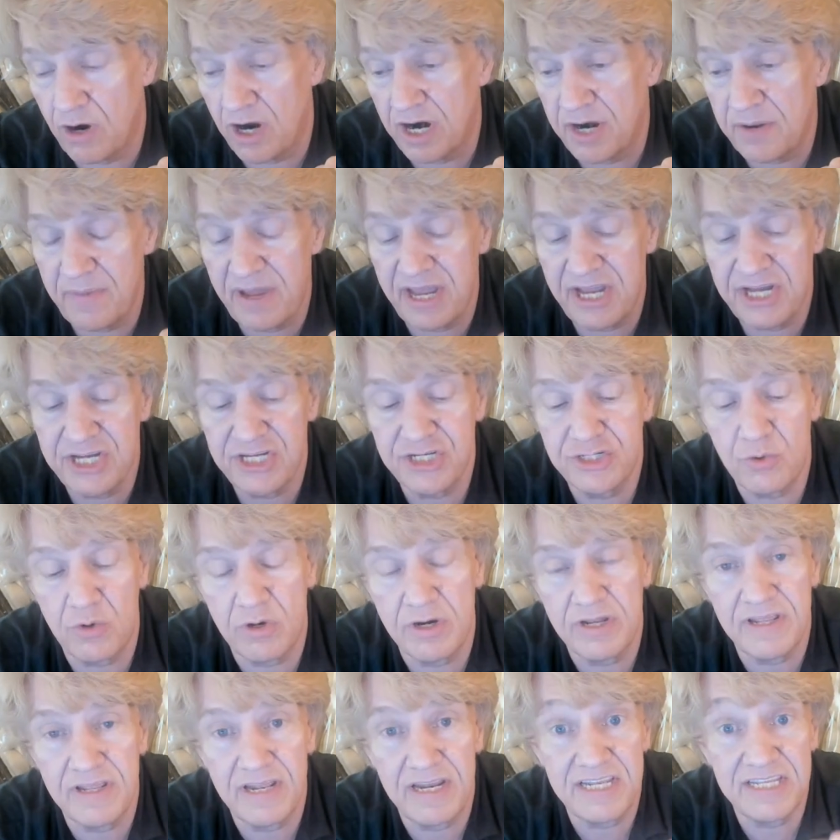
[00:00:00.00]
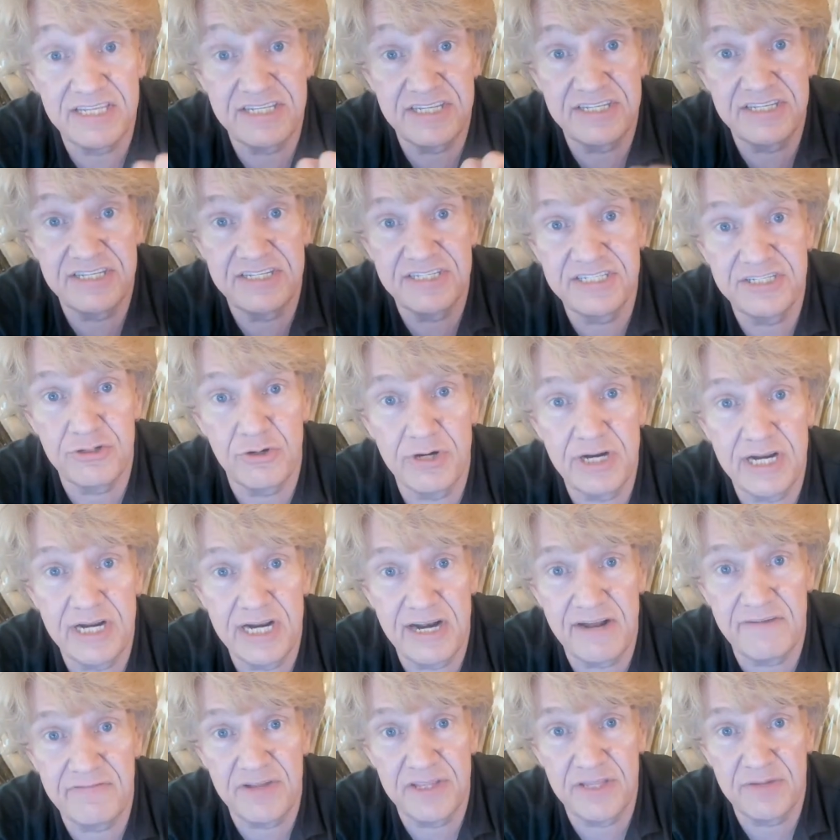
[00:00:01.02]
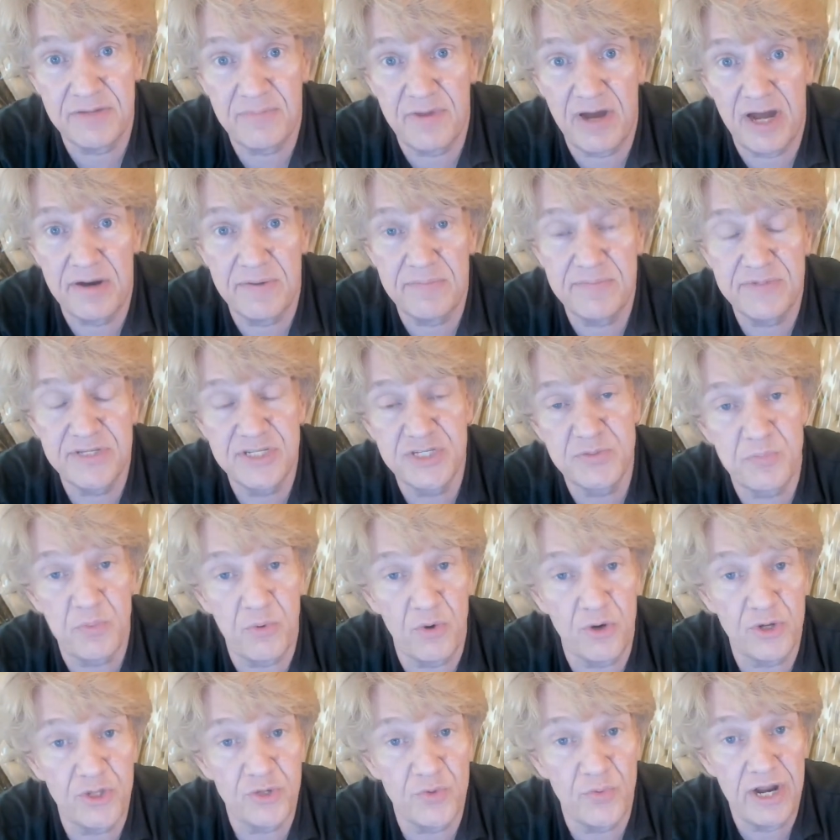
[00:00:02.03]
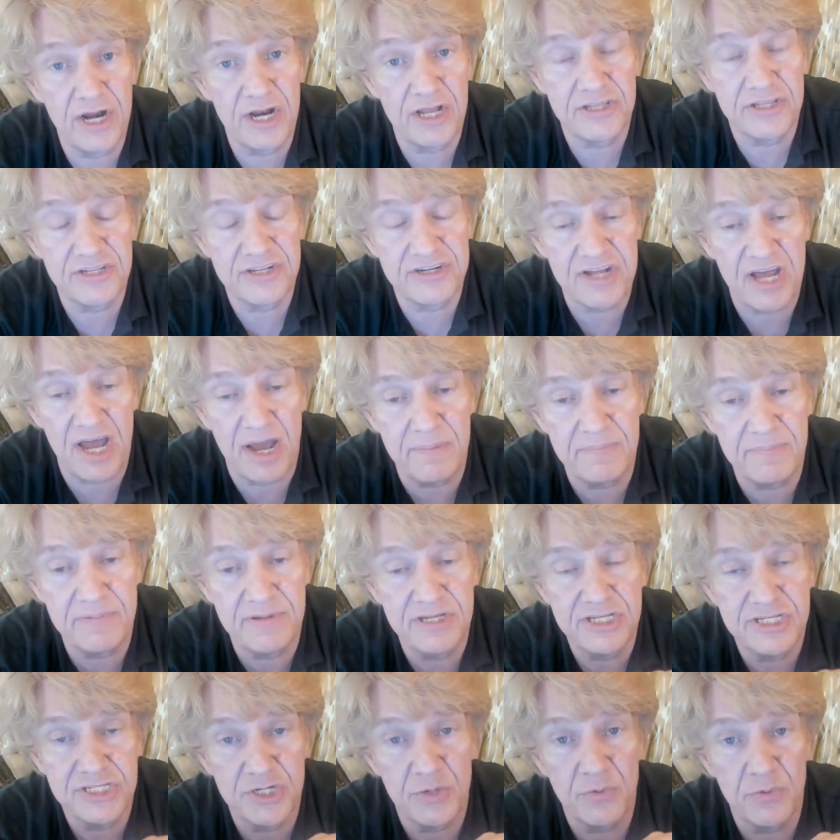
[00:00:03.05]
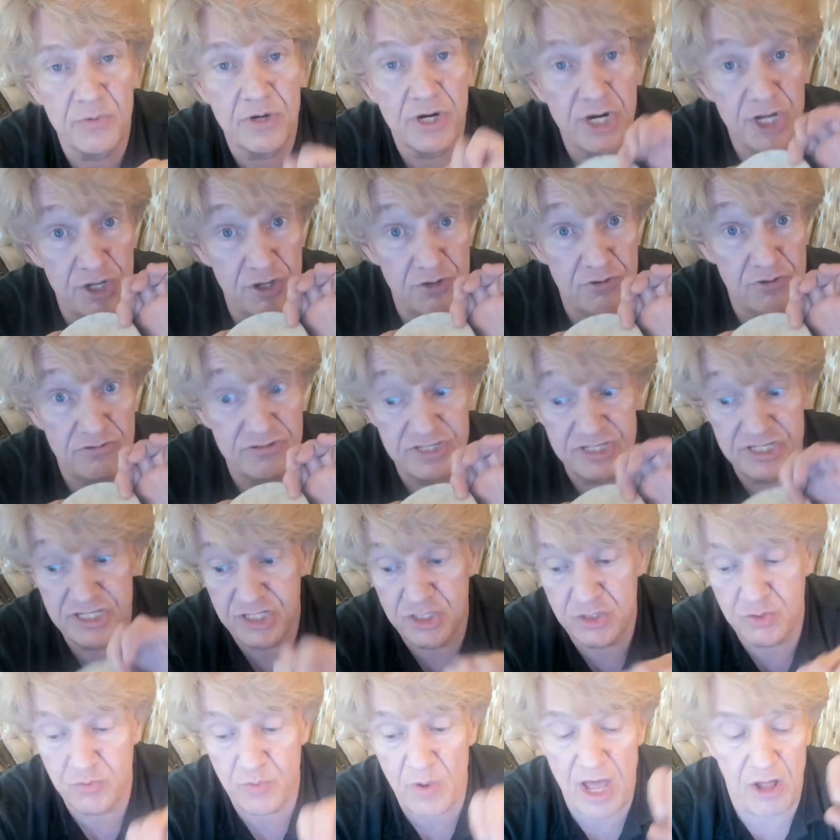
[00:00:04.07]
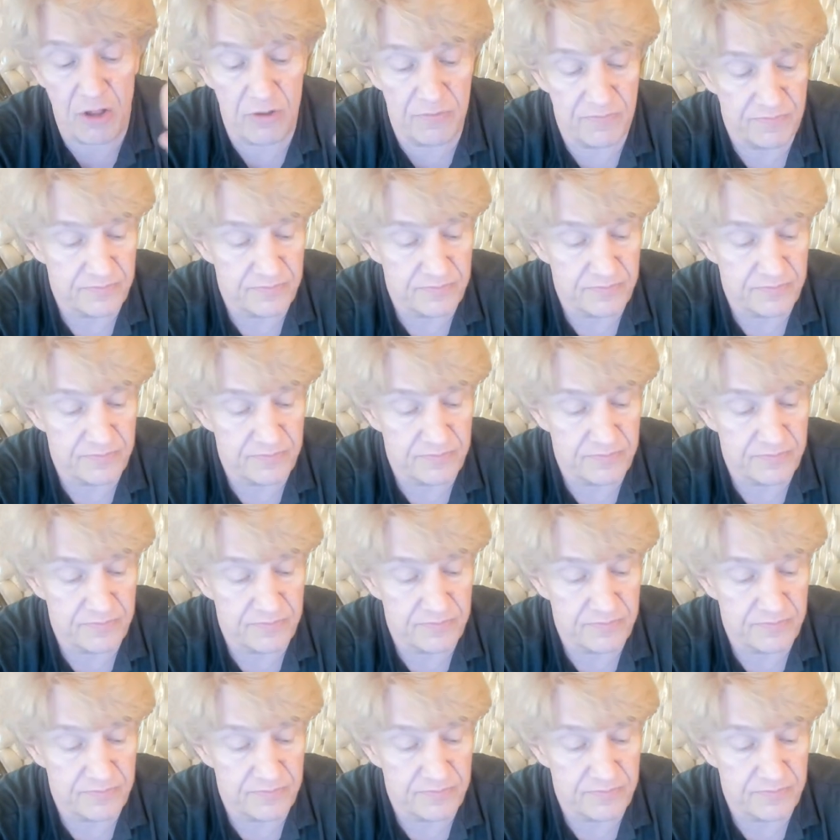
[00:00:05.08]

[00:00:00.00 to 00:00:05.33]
to make sure that it's sturdy enough on the bottom to support the weight on the top, so we're going to use this as well.